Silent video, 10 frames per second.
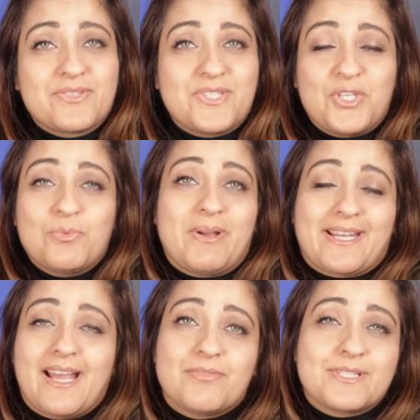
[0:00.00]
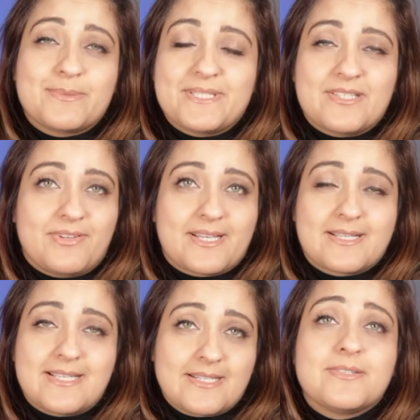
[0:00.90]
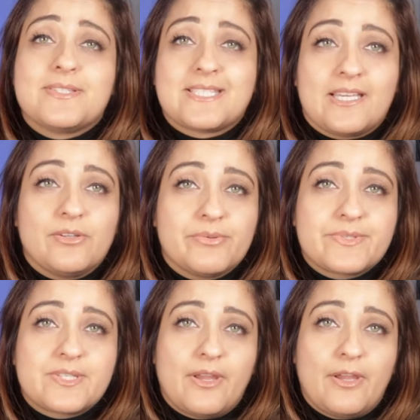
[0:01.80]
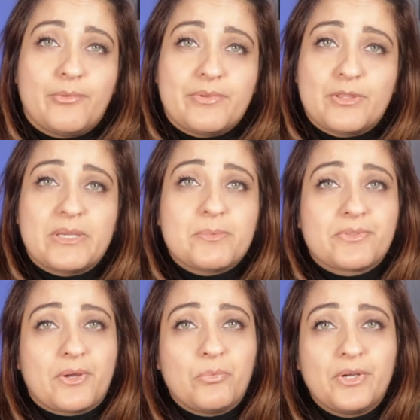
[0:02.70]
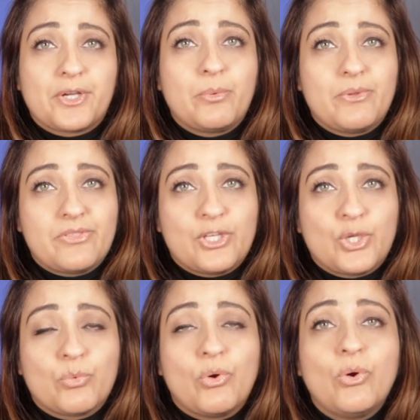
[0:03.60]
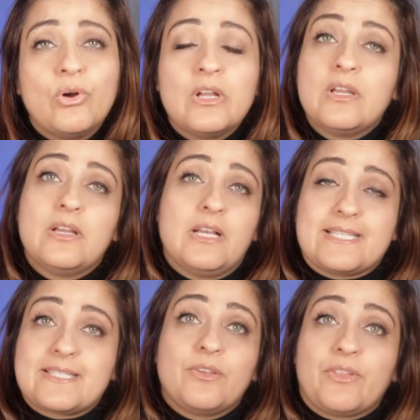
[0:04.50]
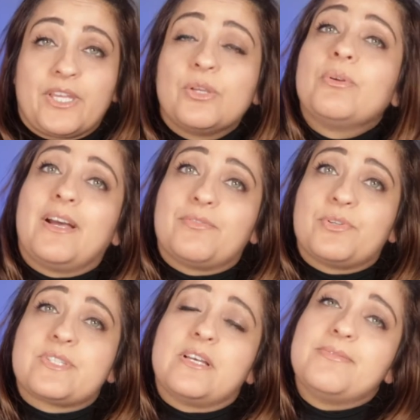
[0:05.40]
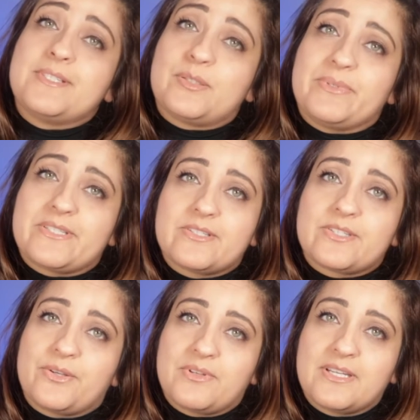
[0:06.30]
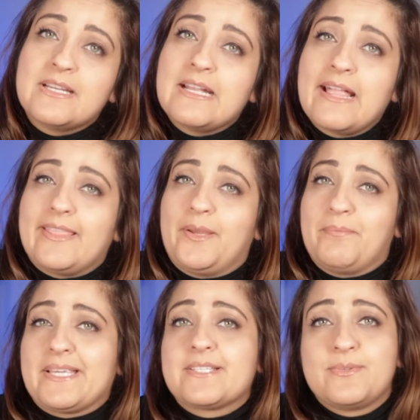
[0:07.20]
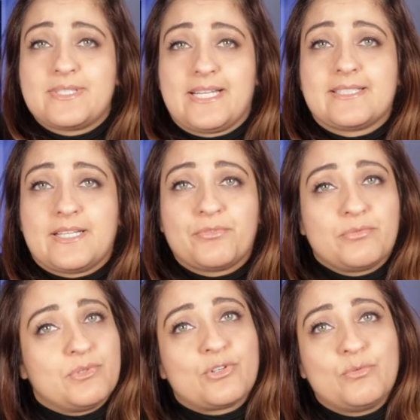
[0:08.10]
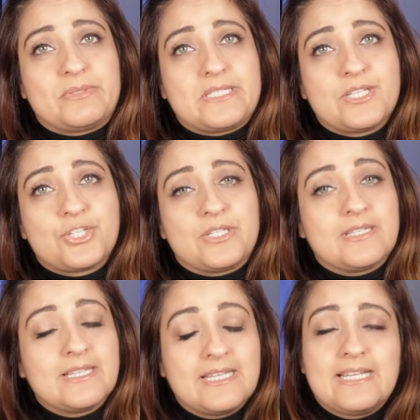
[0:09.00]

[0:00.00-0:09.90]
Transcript: So you might have a specific set of skills with the people that work with you, or a skill that you have yourself as a business owner that makes you stand out from your competition.